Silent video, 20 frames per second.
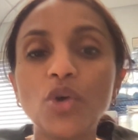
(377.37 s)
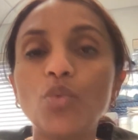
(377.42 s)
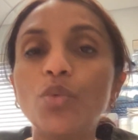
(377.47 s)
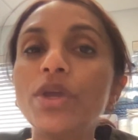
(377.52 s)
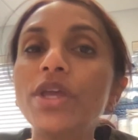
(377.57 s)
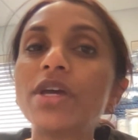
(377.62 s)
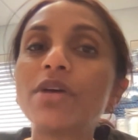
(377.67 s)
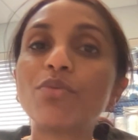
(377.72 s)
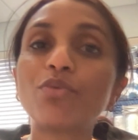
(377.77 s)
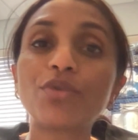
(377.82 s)

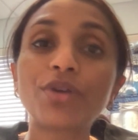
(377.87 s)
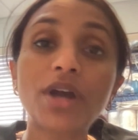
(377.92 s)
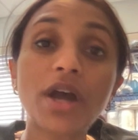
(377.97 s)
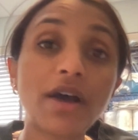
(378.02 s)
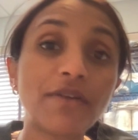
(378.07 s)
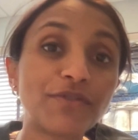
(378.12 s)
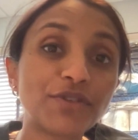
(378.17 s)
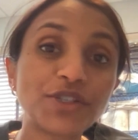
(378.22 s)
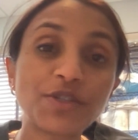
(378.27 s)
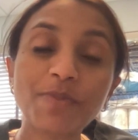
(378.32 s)
We
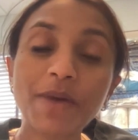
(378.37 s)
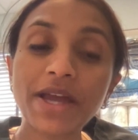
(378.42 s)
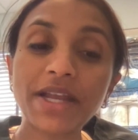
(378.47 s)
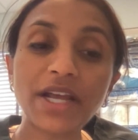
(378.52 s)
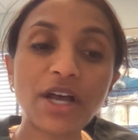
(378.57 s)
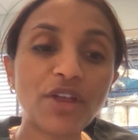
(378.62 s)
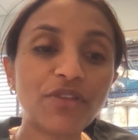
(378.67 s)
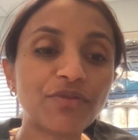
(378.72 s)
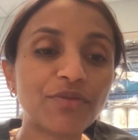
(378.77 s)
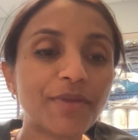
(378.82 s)
cover spine
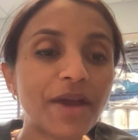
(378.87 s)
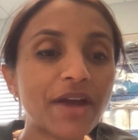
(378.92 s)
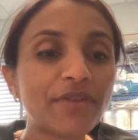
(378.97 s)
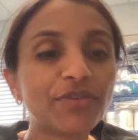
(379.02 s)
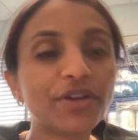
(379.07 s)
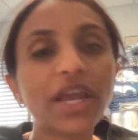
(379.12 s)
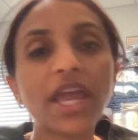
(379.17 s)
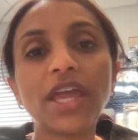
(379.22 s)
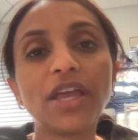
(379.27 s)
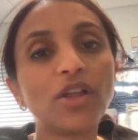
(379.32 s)
health from
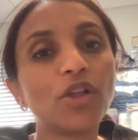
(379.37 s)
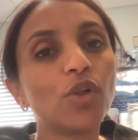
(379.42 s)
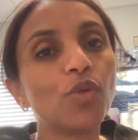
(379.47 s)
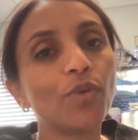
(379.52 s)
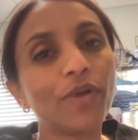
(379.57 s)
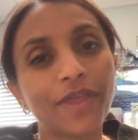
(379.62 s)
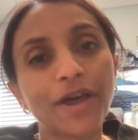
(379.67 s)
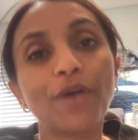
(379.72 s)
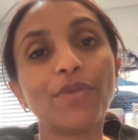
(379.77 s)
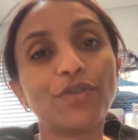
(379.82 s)
every angle
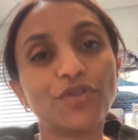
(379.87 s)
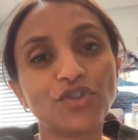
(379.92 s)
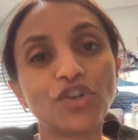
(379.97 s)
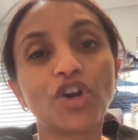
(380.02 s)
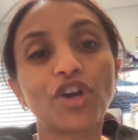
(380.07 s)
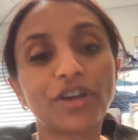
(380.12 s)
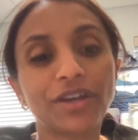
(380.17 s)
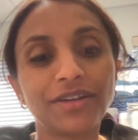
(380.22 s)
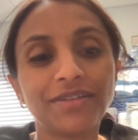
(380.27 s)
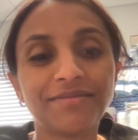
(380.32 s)
without the
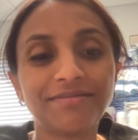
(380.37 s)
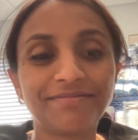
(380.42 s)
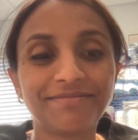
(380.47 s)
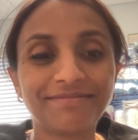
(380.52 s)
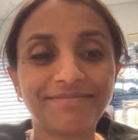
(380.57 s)
jargon.